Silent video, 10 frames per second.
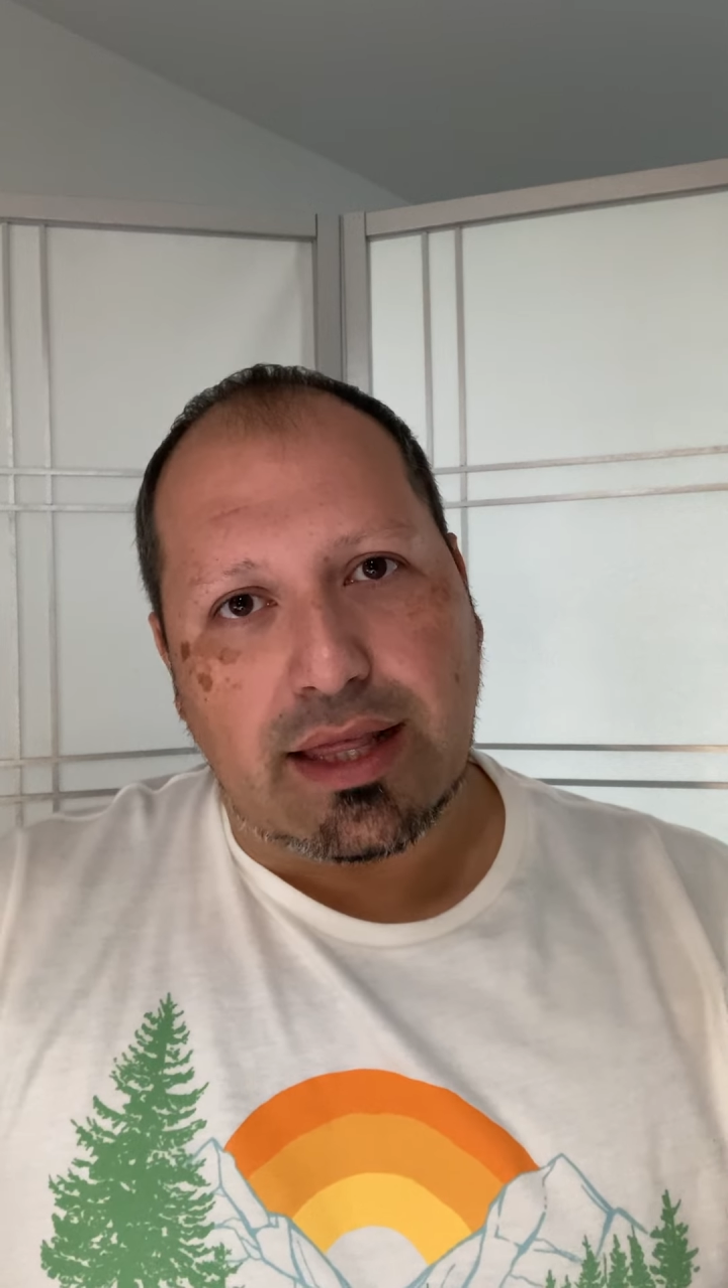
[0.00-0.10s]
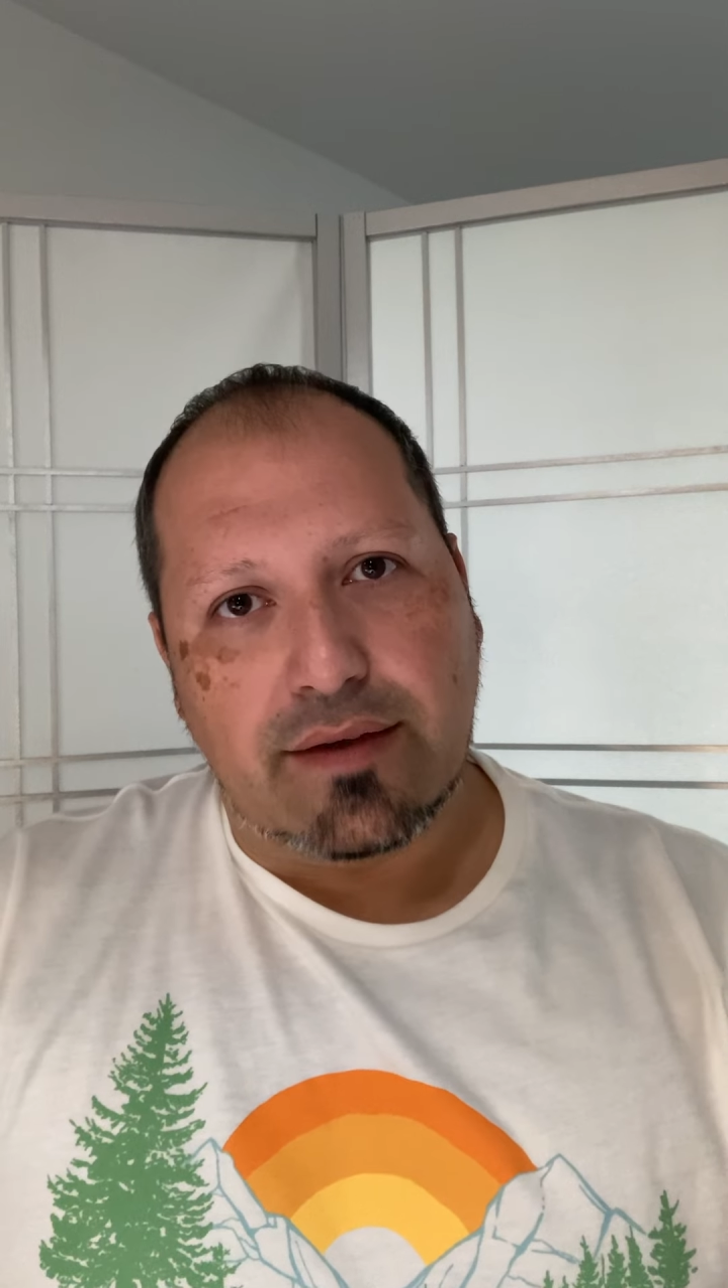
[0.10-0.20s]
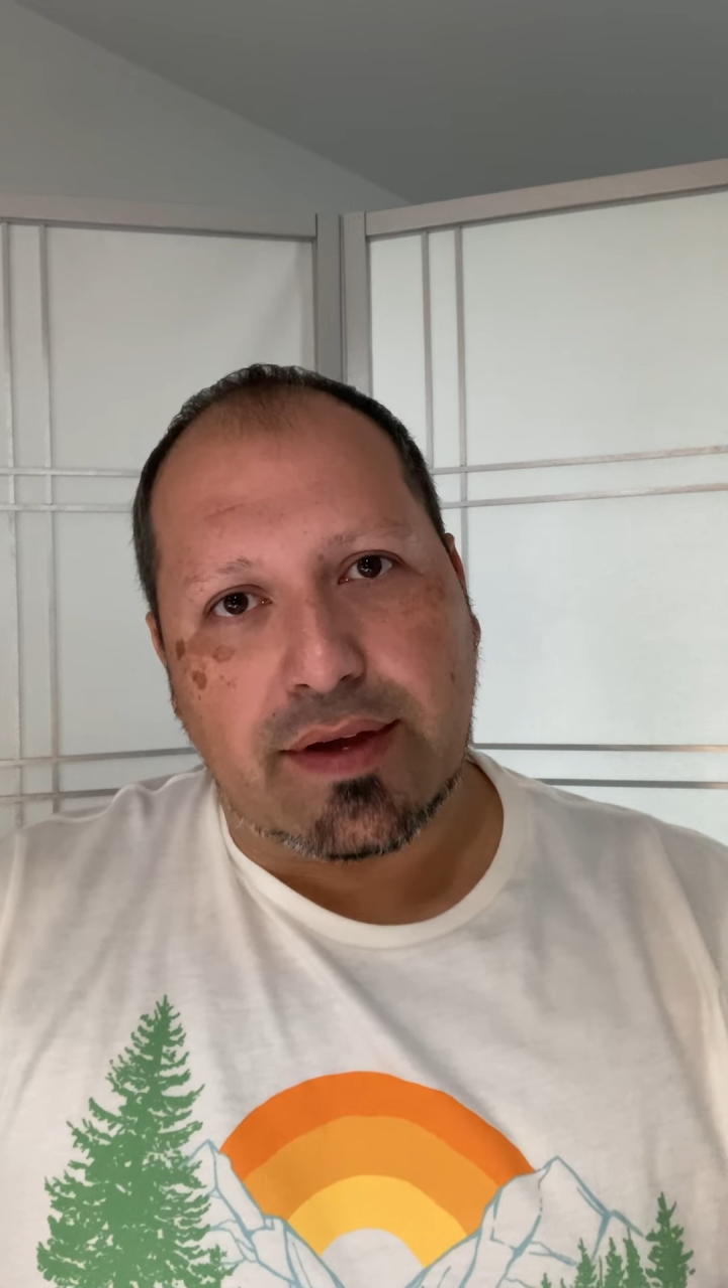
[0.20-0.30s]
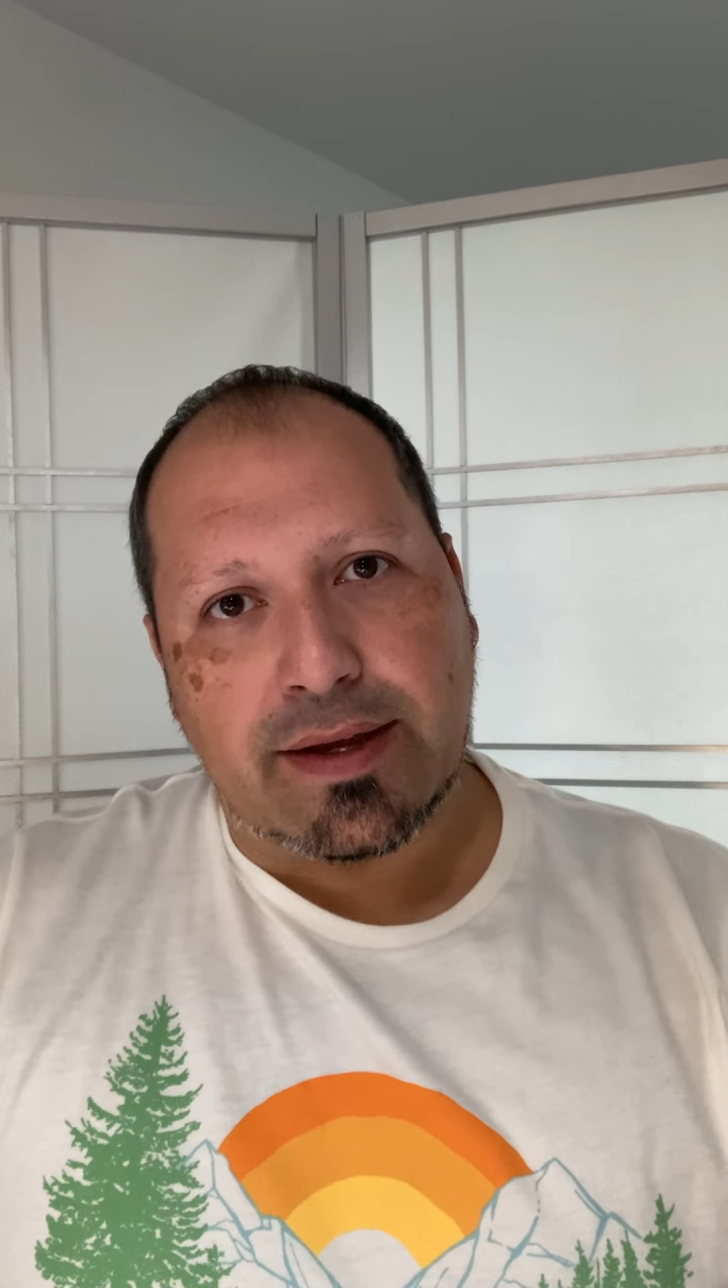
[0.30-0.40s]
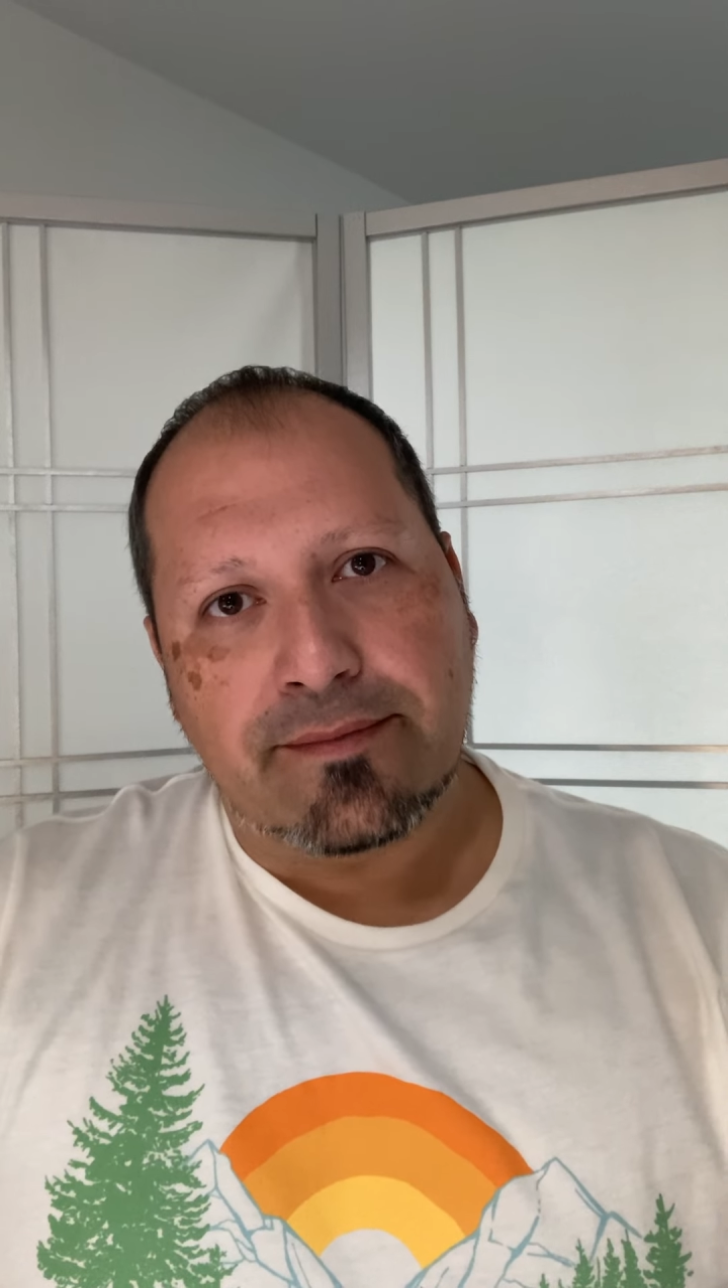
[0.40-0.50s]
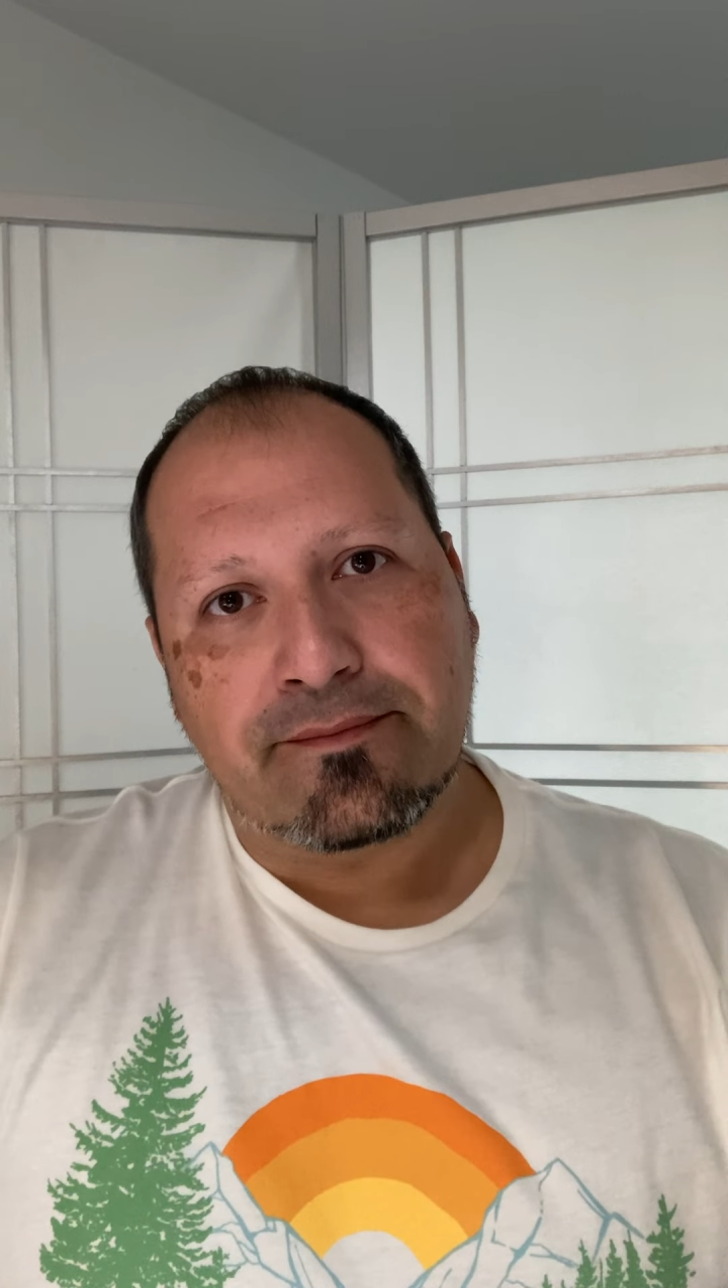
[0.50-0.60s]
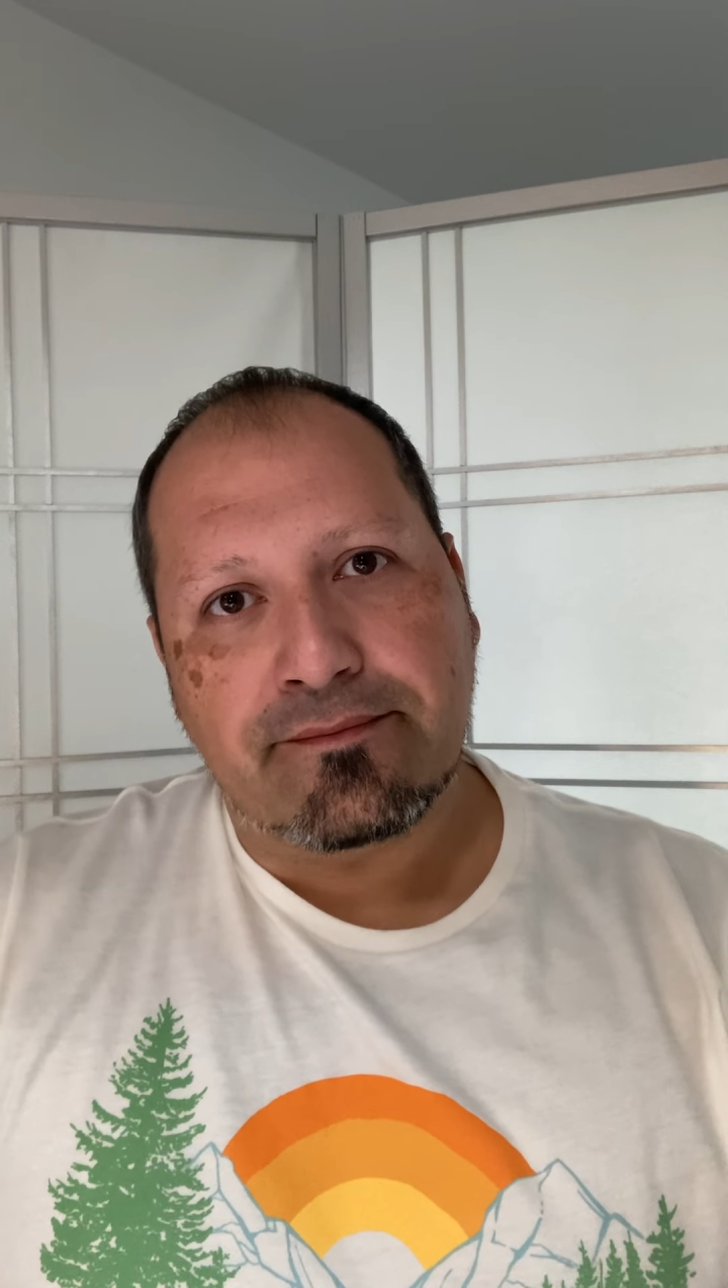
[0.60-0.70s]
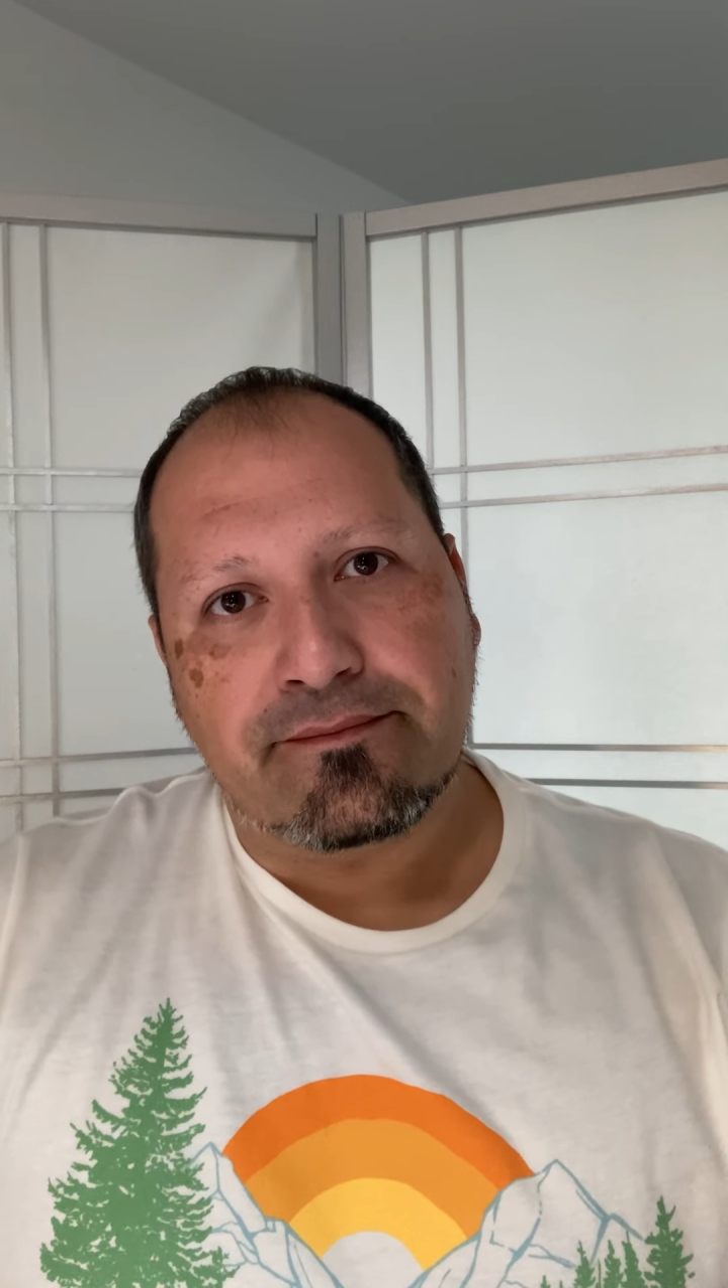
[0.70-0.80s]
living?